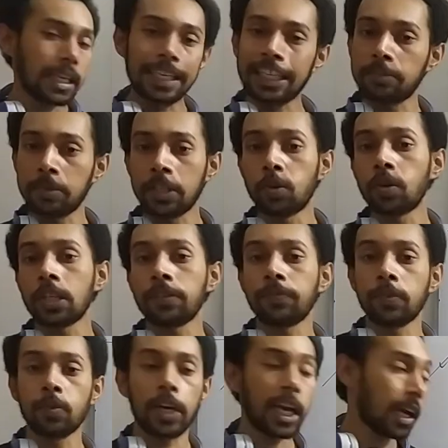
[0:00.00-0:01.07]
and let me know
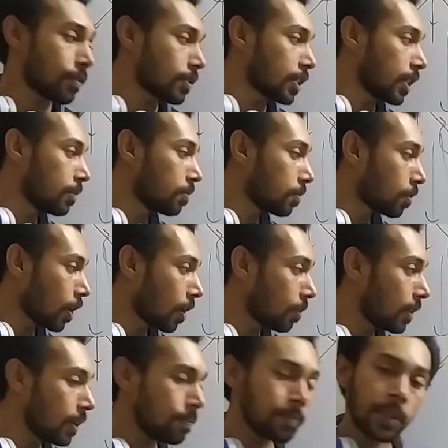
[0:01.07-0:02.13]
if you have some
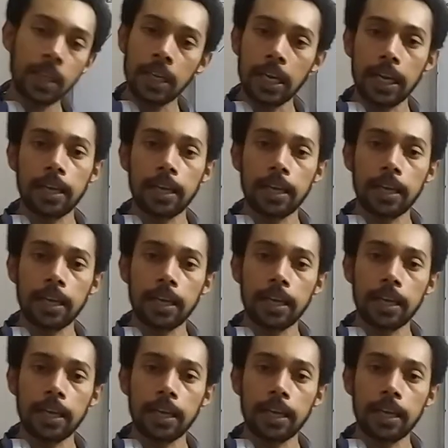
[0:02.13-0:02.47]
problem,